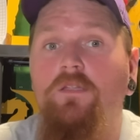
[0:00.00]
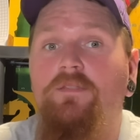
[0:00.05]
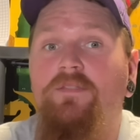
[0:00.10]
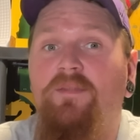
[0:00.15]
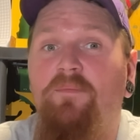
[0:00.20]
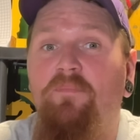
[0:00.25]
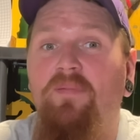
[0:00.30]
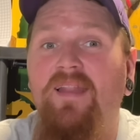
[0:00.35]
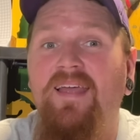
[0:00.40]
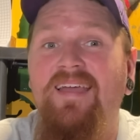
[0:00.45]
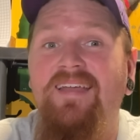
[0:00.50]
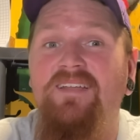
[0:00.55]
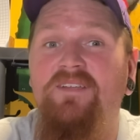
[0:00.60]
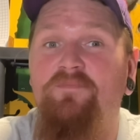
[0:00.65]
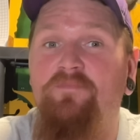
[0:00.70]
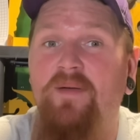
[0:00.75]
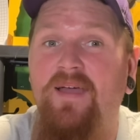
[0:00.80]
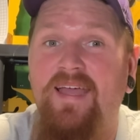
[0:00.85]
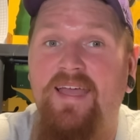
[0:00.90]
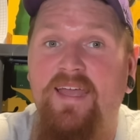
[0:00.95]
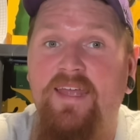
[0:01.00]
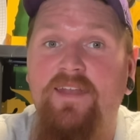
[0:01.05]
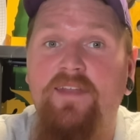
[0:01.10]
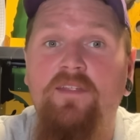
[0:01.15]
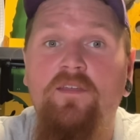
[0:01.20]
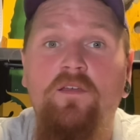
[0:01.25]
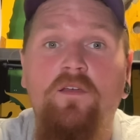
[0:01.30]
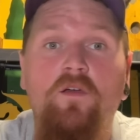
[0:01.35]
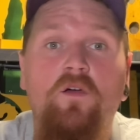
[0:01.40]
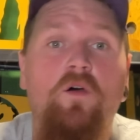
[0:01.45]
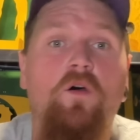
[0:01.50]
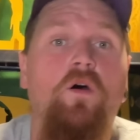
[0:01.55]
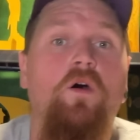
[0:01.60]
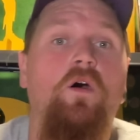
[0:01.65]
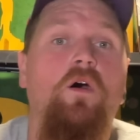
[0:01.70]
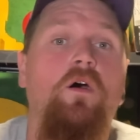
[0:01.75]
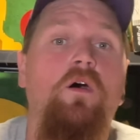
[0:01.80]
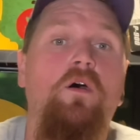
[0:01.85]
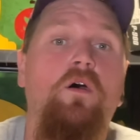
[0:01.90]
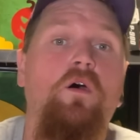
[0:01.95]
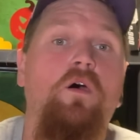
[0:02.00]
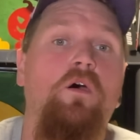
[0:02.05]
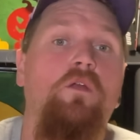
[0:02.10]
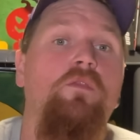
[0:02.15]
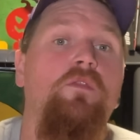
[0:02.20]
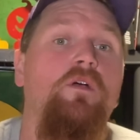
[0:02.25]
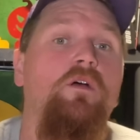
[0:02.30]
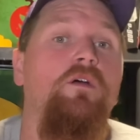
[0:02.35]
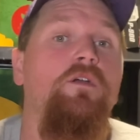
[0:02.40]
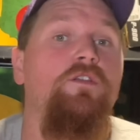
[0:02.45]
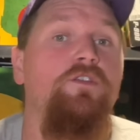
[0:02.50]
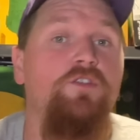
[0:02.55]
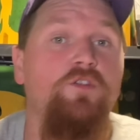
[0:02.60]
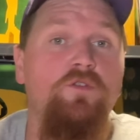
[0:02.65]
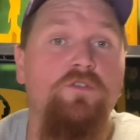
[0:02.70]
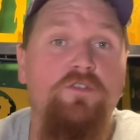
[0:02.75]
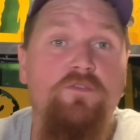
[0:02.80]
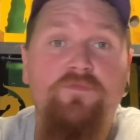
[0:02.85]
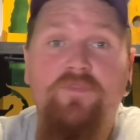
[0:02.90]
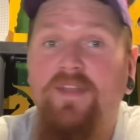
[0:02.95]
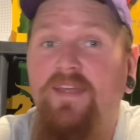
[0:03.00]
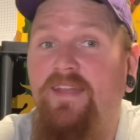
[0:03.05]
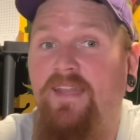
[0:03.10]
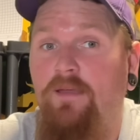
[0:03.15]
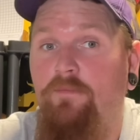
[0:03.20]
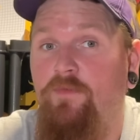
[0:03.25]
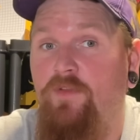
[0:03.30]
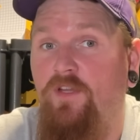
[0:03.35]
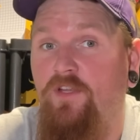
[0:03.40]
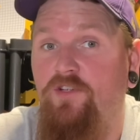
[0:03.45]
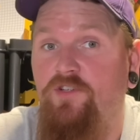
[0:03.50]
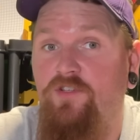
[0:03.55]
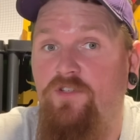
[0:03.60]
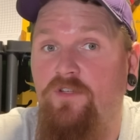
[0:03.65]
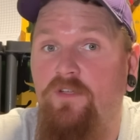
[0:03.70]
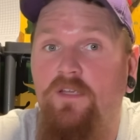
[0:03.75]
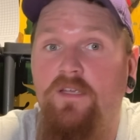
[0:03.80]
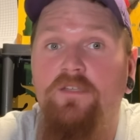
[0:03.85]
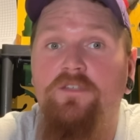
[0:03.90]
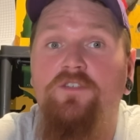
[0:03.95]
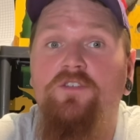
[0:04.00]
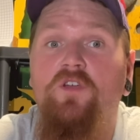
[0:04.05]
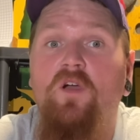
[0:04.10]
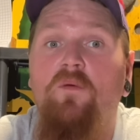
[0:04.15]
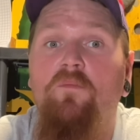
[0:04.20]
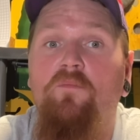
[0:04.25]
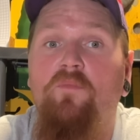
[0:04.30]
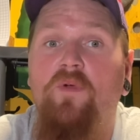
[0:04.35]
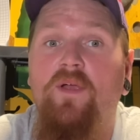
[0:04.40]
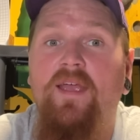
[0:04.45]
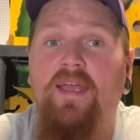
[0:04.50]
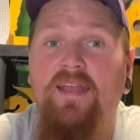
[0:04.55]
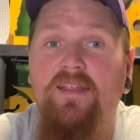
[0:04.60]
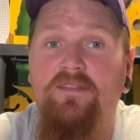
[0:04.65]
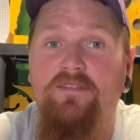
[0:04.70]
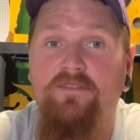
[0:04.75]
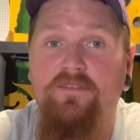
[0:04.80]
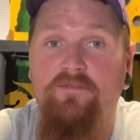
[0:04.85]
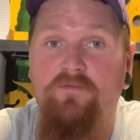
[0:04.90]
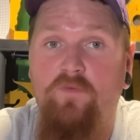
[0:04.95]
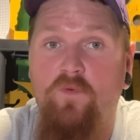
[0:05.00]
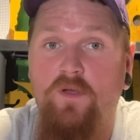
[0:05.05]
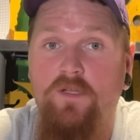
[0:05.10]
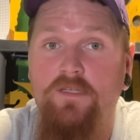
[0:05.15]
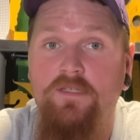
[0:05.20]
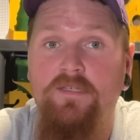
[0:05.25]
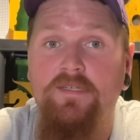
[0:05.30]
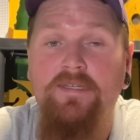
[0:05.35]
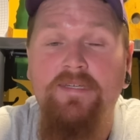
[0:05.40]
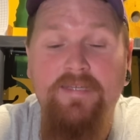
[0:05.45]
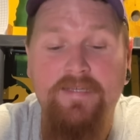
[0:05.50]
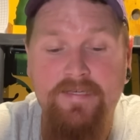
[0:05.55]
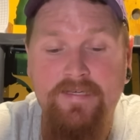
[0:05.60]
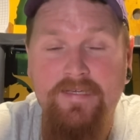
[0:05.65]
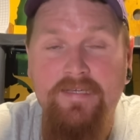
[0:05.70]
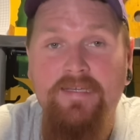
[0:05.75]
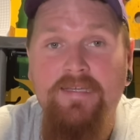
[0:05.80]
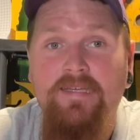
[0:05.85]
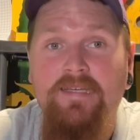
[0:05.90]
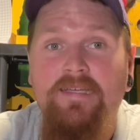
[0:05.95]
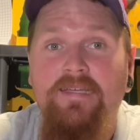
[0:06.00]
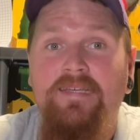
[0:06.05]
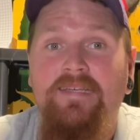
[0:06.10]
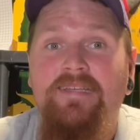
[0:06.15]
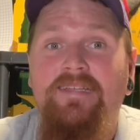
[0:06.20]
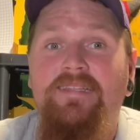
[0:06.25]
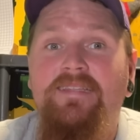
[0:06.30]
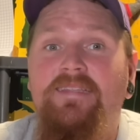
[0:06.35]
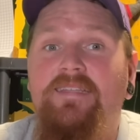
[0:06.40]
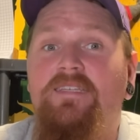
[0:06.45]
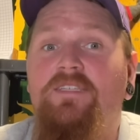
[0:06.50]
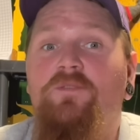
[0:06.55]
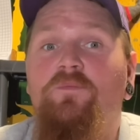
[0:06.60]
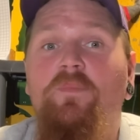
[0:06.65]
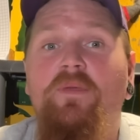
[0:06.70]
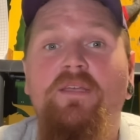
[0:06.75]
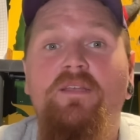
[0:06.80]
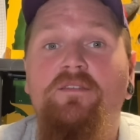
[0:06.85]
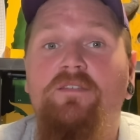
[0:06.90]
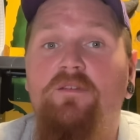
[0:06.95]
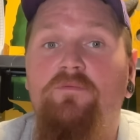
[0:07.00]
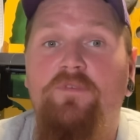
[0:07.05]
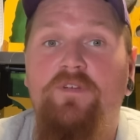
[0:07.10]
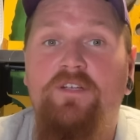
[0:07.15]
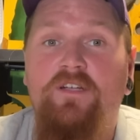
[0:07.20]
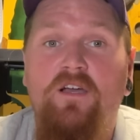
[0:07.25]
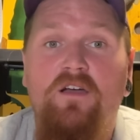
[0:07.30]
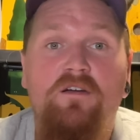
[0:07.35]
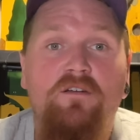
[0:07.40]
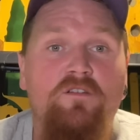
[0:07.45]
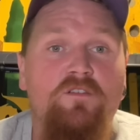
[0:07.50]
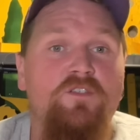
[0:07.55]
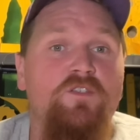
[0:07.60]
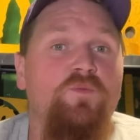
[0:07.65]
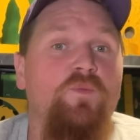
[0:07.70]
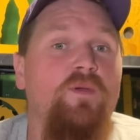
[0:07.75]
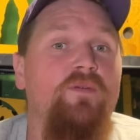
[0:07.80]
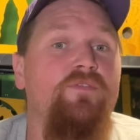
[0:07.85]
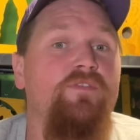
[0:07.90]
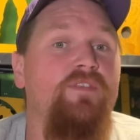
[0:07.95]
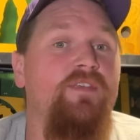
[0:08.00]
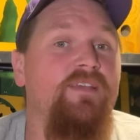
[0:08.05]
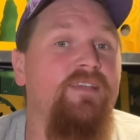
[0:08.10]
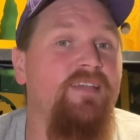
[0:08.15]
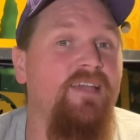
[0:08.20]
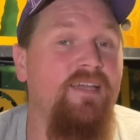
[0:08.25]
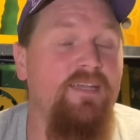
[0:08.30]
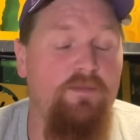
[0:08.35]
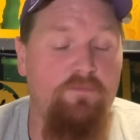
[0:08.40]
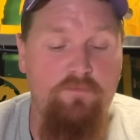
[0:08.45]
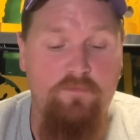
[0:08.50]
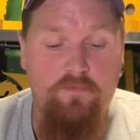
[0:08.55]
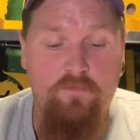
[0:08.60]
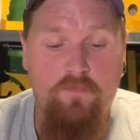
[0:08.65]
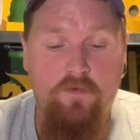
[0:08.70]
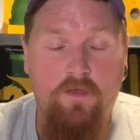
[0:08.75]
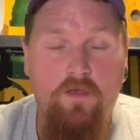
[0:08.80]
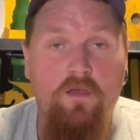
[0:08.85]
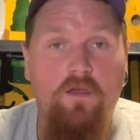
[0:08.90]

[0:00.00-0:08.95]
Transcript: The planned ban on the use of lead ammunition is a comprehensive one. This means that regardless whether the game